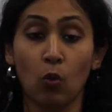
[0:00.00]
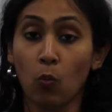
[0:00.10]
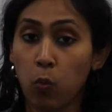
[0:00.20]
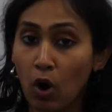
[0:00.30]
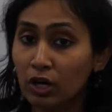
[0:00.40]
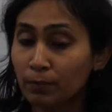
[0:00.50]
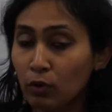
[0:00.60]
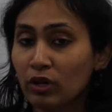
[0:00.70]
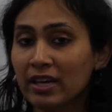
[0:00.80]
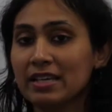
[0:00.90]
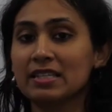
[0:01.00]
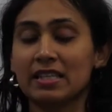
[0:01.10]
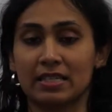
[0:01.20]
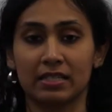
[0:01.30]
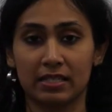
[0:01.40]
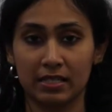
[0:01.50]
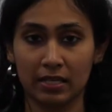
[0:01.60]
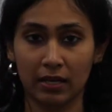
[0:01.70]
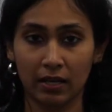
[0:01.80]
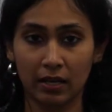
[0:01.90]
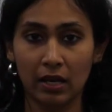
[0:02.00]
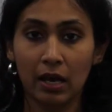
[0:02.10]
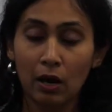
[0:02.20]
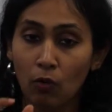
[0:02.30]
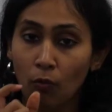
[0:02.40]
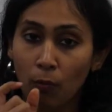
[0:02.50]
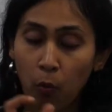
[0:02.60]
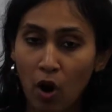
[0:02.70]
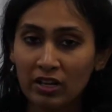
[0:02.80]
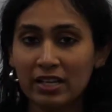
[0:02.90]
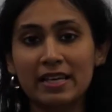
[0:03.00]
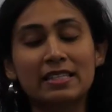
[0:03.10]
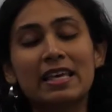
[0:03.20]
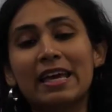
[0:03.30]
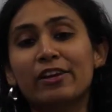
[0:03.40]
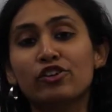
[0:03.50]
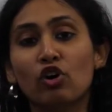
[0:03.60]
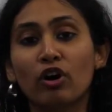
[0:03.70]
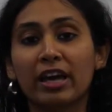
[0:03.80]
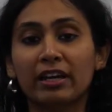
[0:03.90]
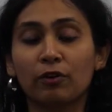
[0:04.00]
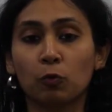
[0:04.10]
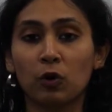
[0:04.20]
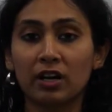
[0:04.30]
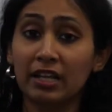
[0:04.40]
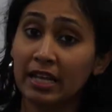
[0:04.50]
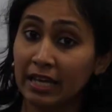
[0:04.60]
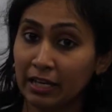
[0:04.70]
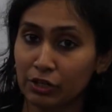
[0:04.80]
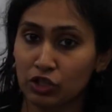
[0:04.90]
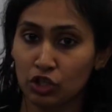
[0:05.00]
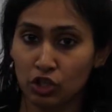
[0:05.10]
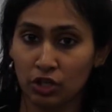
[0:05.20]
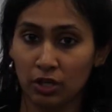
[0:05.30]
What book is this? What is the interrogative word in English?